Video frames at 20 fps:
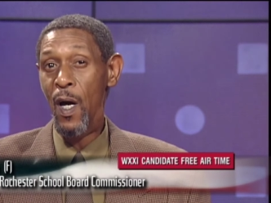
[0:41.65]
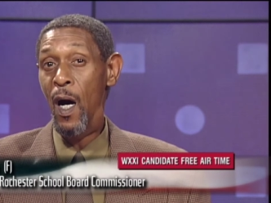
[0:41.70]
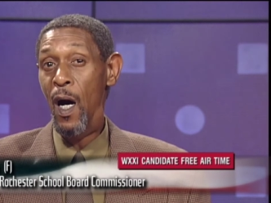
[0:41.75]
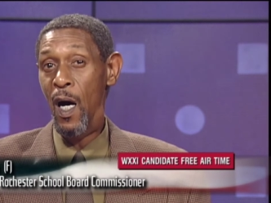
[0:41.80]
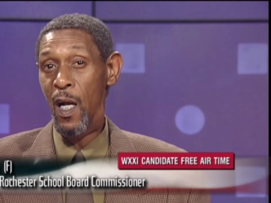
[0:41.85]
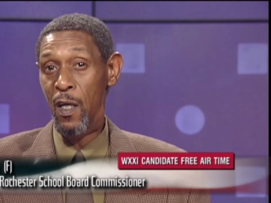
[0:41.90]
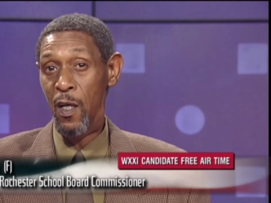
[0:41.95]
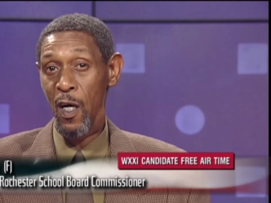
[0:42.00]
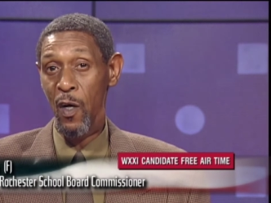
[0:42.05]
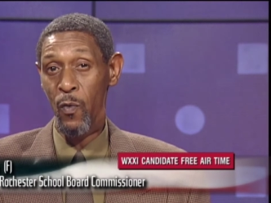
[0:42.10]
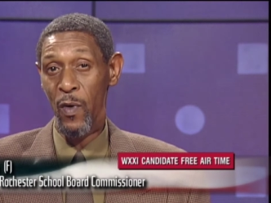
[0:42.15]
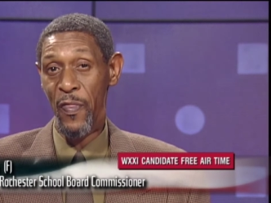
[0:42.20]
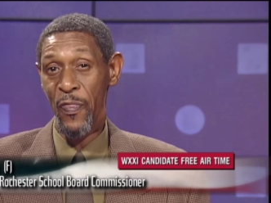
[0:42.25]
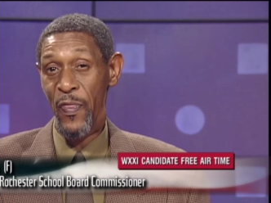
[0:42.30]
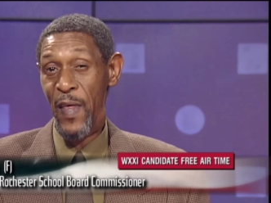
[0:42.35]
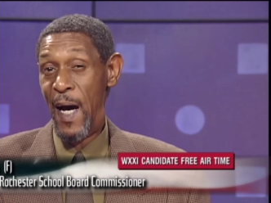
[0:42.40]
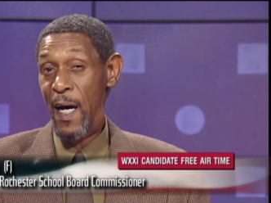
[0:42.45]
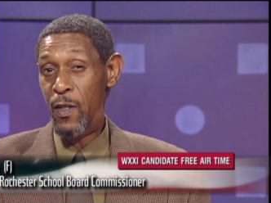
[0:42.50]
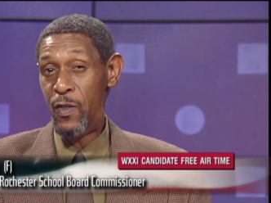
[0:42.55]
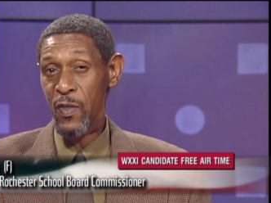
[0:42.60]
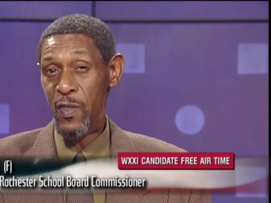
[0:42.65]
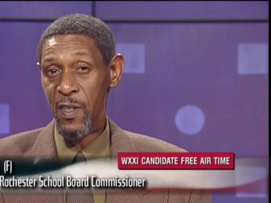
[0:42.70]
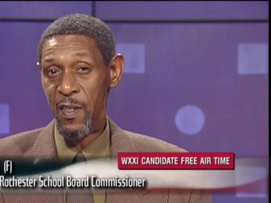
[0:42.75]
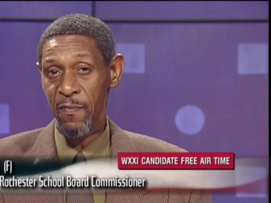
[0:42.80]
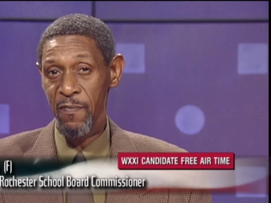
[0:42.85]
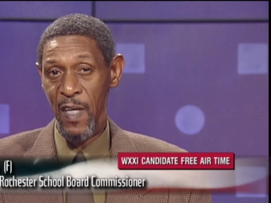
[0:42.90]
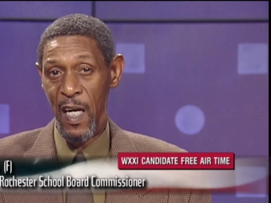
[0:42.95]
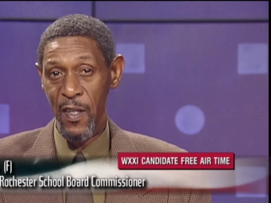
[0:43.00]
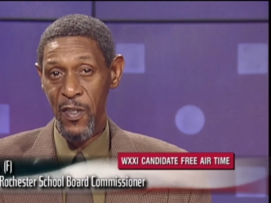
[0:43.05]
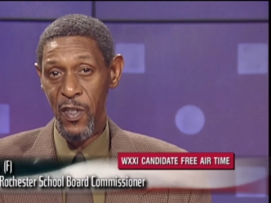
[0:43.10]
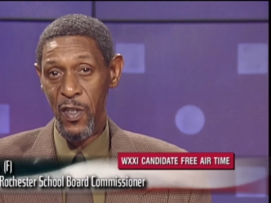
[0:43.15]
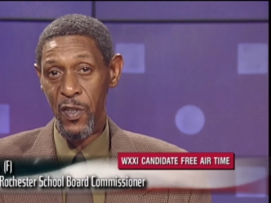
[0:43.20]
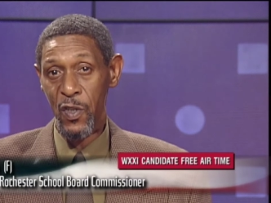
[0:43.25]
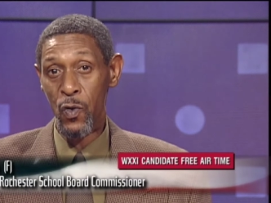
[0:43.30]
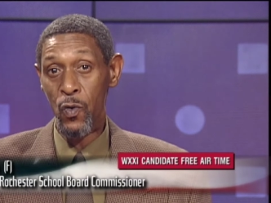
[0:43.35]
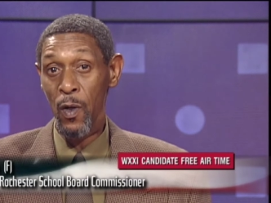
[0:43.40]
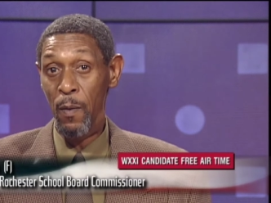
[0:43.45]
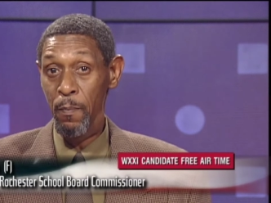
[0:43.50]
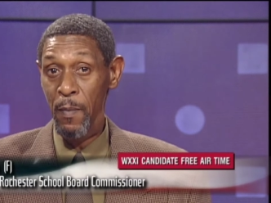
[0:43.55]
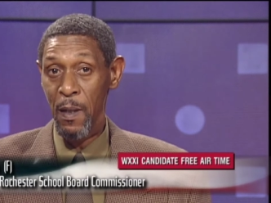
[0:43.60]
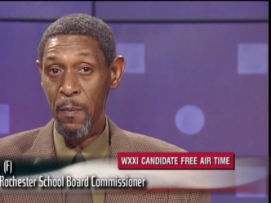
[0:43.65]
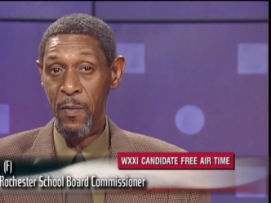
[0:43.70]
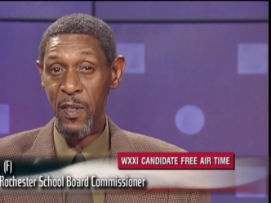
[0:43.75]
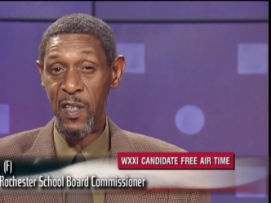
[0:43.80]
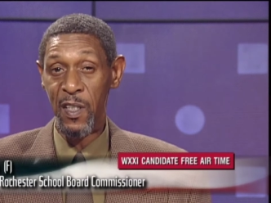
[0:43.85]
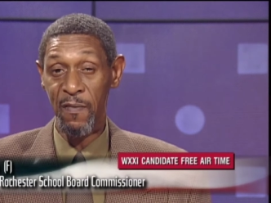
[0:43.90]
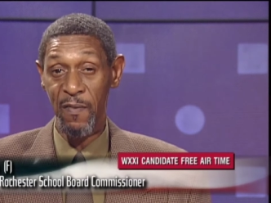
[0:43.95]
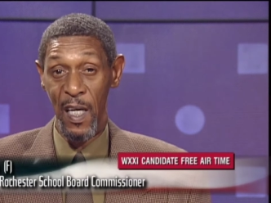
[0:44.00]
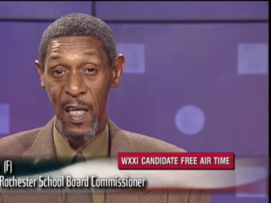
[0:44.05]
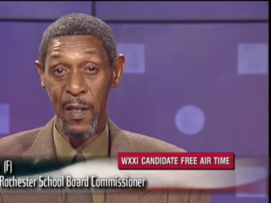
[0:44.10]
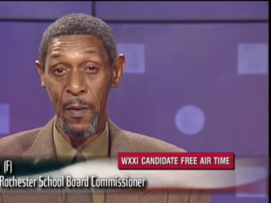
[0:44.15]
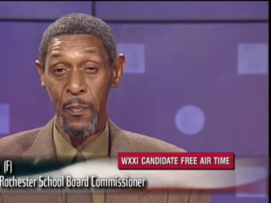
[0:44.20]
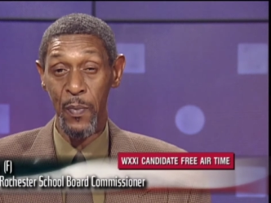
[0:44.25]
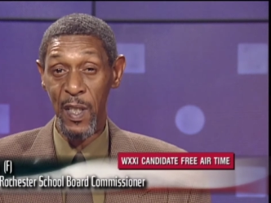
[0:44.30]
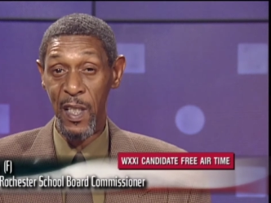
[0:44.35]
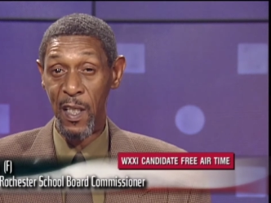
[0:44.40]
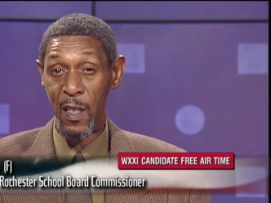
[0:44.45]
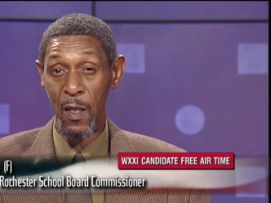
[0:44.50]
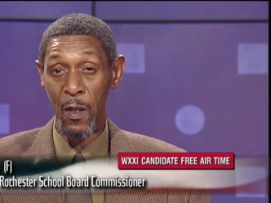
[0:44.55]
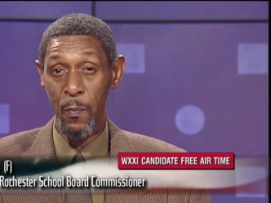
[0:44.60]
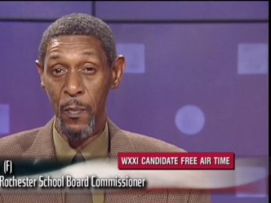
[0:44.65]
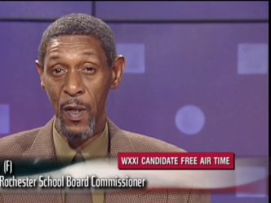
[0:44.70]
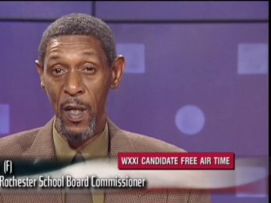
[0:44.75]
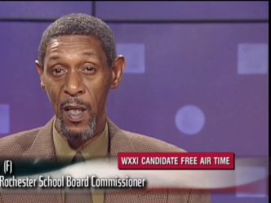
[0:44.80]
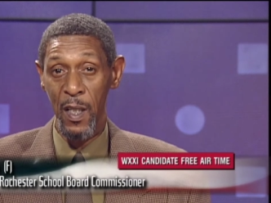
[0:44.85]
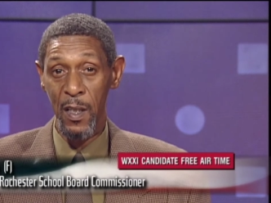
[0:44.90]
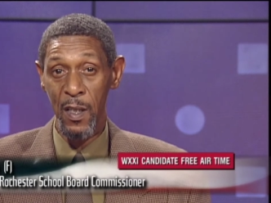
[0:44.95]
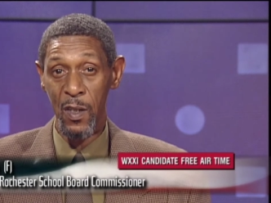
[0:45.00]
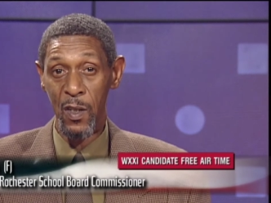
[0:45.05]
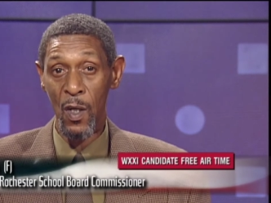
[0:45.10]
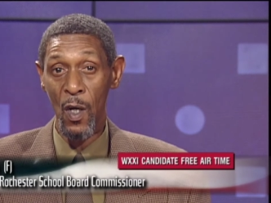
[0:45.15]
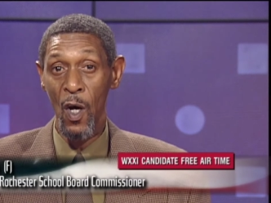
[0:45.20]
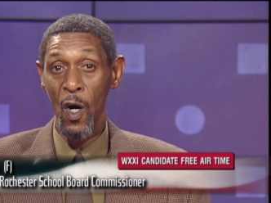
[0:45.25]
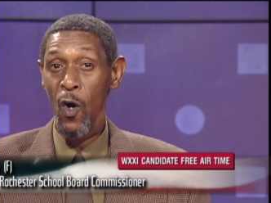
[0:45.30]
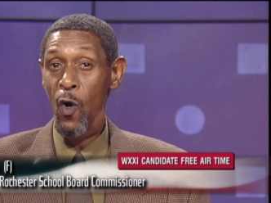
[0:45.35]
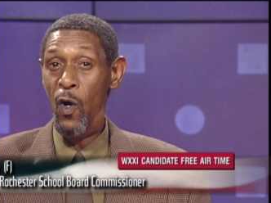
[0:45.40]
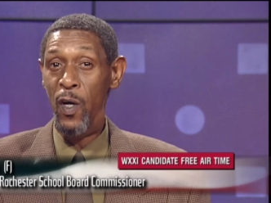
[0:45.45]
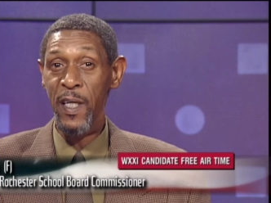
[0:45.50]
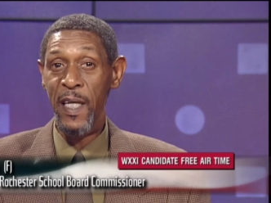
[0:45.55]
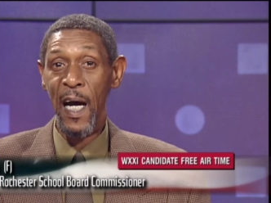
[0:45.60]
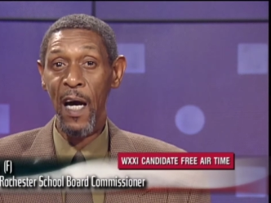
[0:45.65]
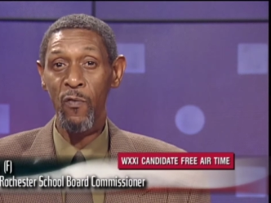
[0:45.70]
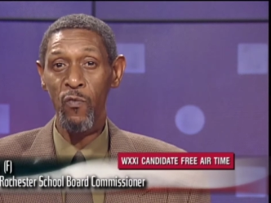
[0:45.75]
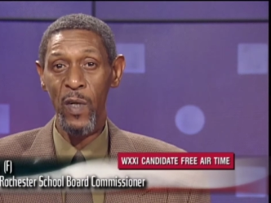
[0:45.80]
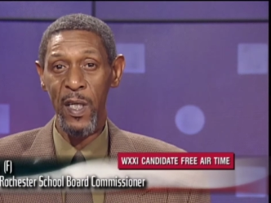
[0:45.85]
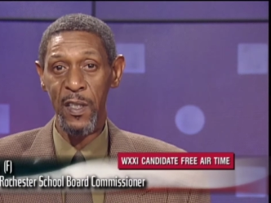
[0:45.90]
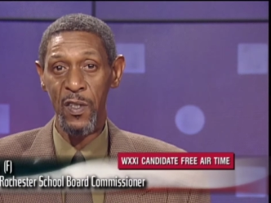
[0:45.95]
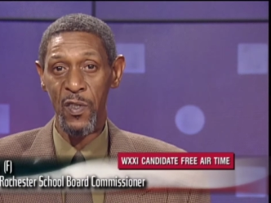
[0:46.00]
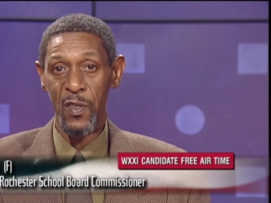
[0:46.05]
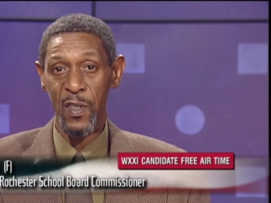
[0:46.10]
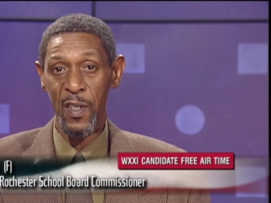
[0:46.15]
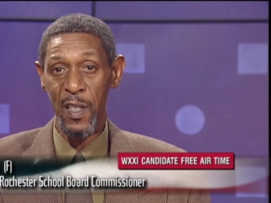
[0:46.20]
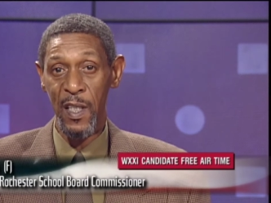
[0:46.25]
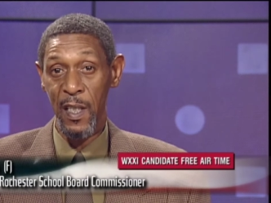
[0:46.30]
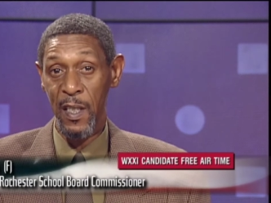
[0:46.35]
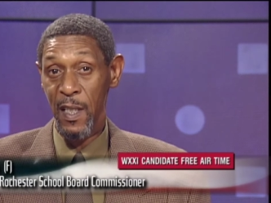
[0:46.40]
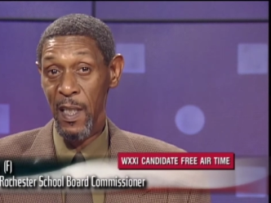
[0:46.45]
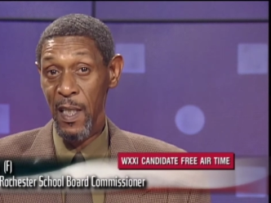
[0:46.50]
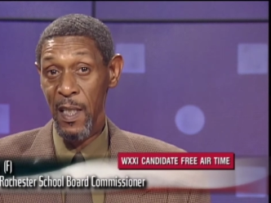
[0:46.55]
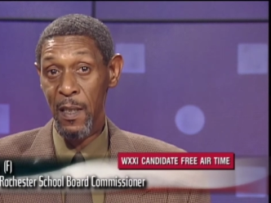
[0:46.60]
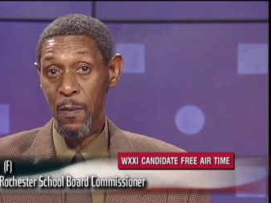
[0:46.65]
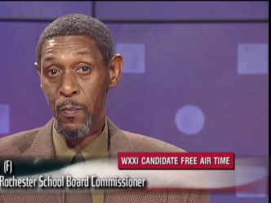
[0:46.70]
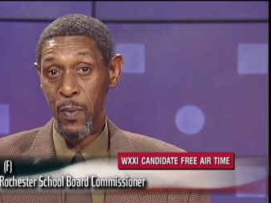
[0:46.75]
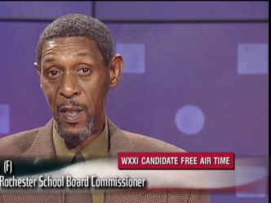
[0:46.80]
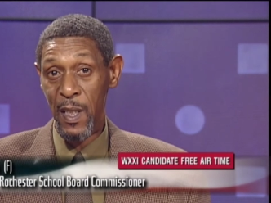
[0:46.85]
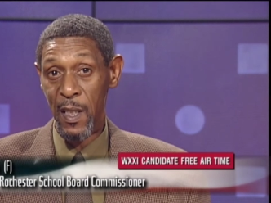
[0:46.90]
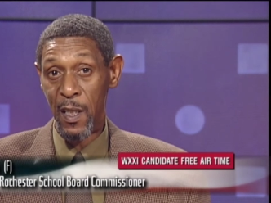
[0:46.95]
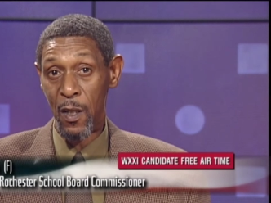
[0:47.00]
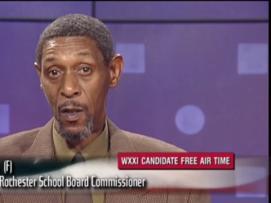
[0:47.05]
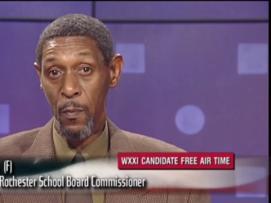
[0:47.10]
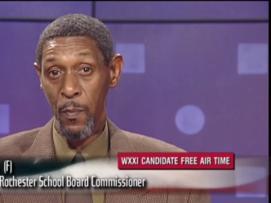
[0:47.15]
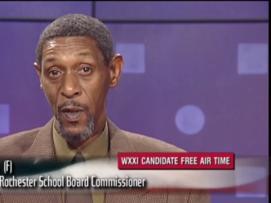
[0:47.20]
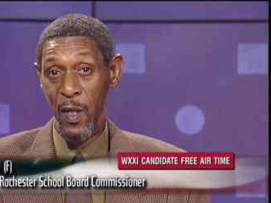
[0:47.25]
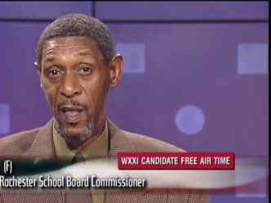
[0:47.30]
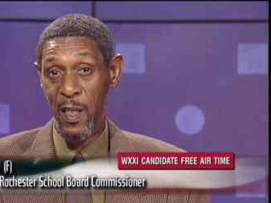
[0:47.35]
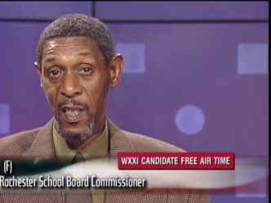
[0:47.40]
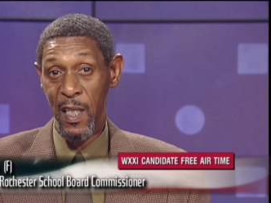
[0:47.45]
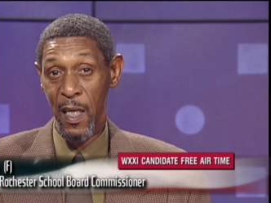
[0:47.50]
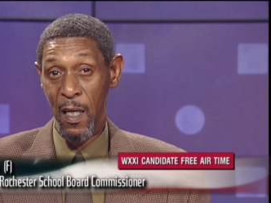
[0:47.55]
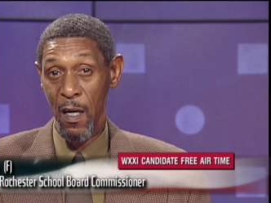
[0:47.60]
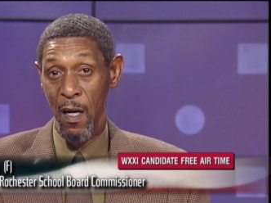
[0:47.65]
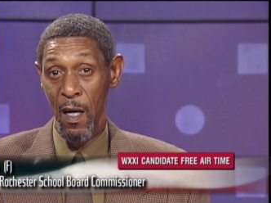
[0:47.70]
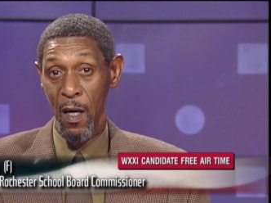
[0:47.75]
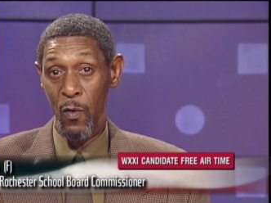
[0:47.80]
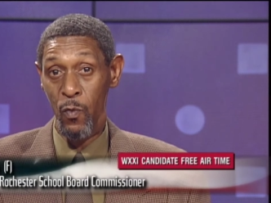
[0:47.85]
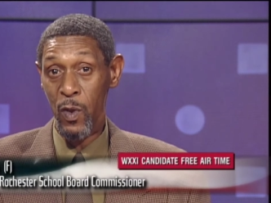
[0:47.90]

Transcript: along with thousands of others who are members of other political parties or not registered in any political party at all.